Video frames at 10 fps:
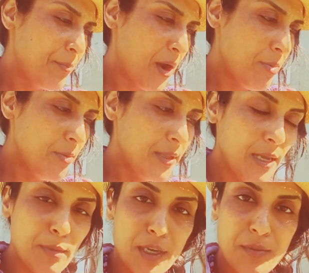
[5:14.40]
probably
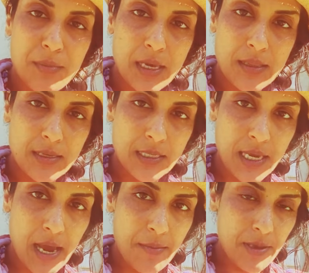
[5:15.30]
I'm going to make this
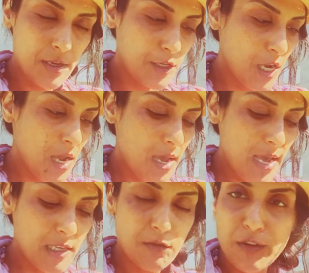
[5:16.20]
cabbage
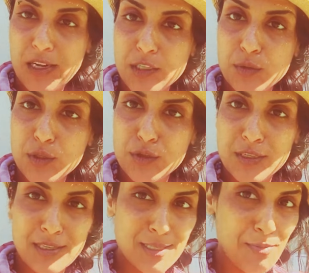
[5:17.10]
as vata
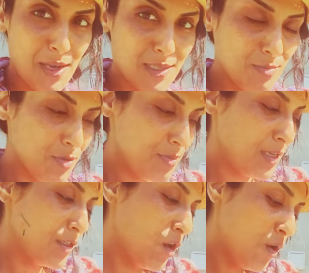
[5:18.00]
reducing as possible,
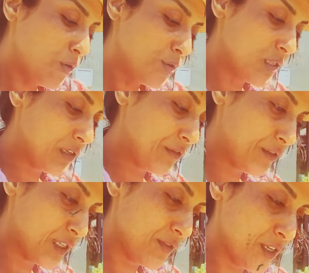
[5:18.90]
because all
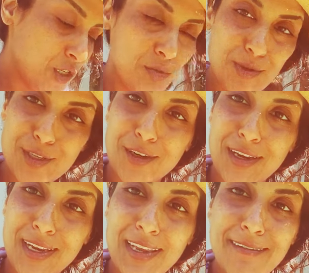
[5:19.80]
cruciferous vegetables are
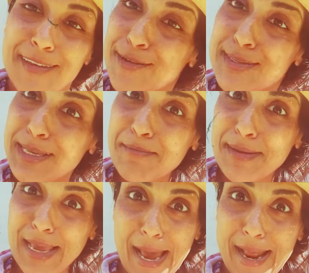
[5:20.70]
going to give you
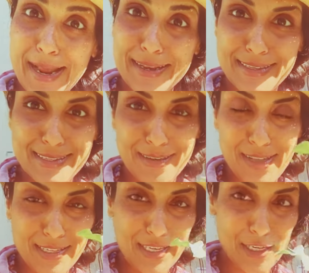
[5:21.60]
some gas. So
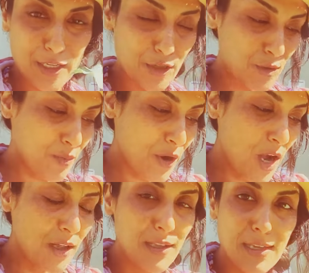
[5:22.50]
that's going to include
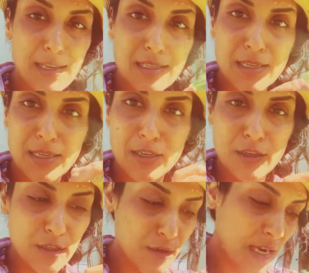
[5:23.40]
broccoli, it's going to
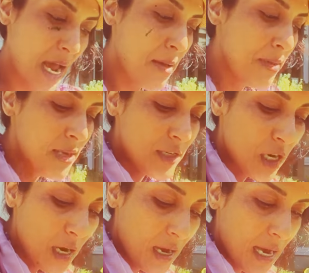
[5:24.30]
include cabbage.
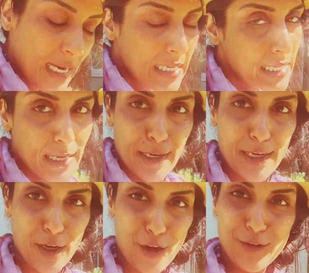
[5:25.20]
I didn't get
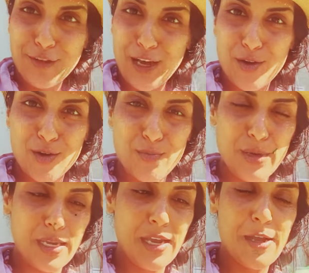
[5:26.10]
any cauliflower,
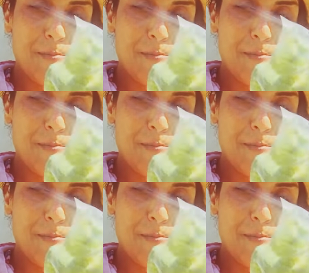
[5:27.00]
but